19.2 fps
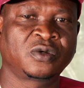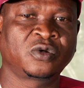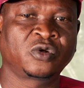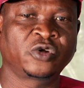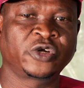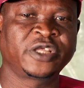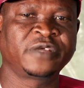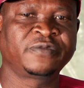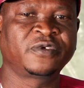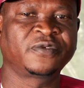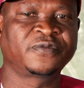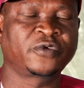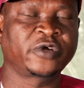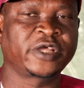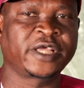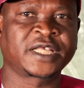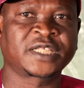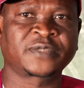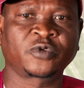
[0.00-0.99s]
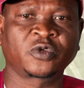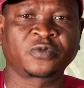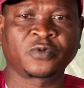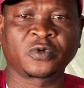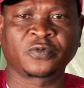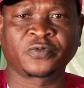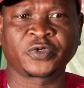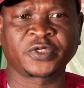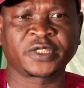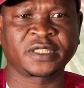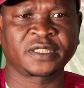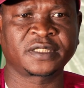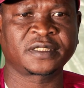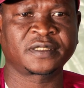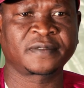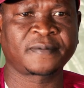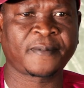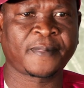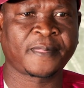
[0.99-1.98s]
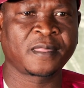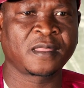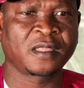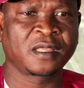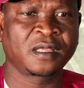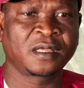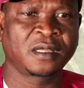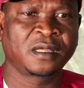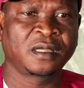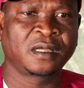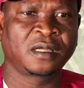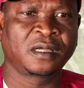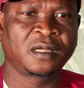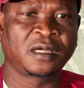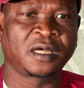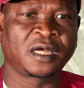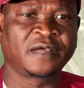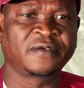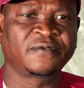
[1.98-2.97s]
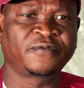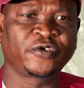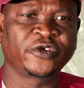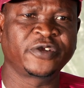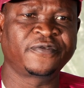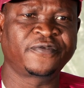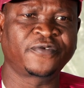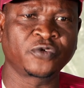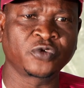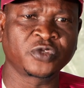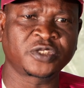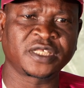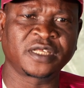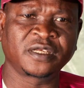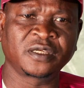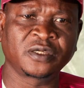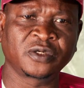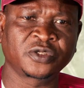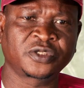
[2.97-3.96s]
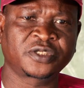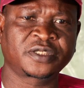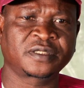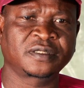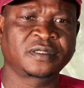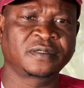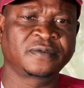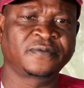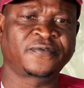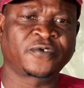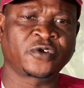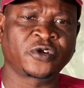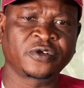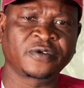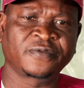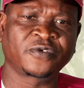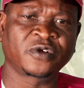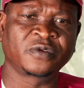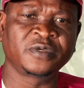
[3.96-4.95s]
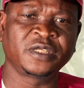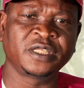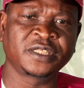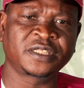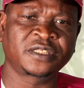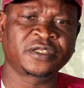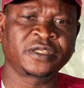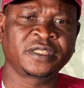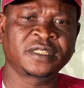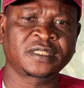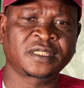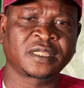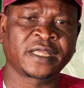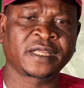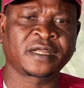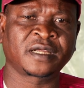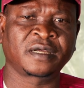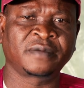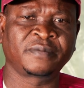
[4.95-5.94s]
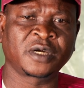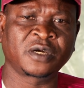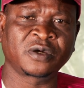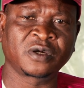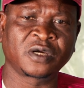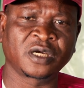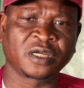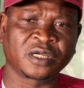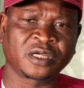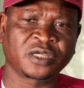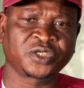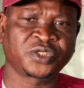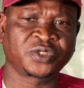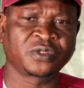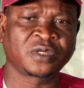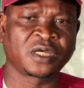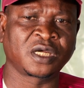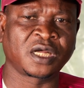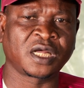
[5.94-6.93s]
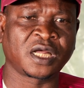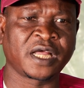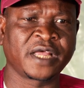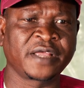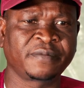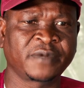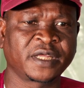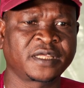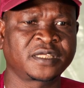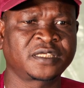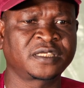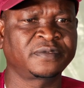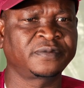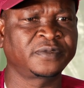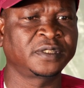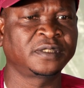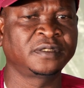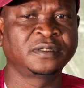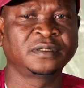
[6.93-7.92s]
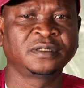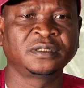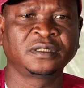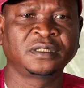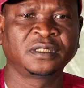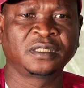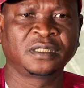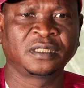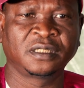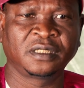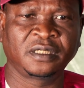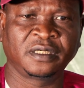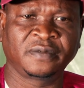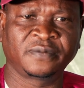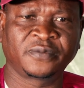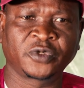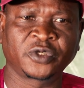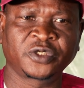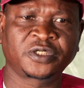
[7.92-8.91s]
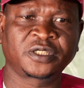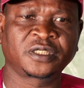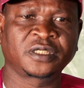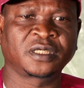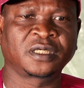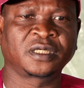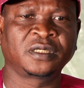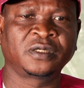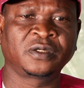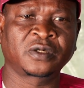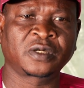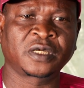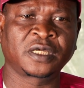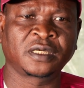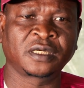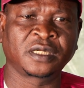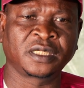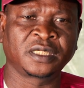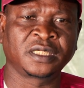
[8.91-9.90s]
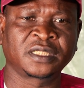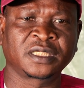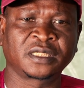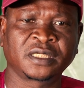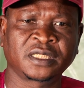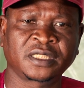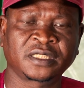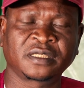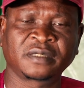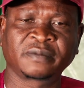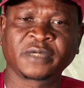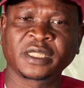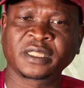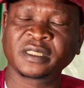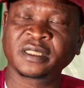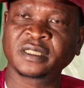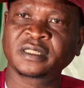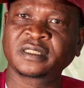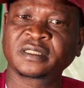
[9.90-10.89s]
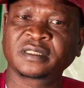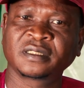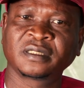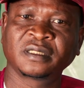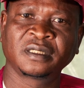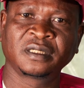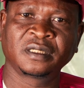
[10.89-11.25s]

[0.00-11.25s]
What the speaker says: or even for export purposes. And for the fruits and nuts, products from these trees like mango and cashew are highly marketable in both local and international markets.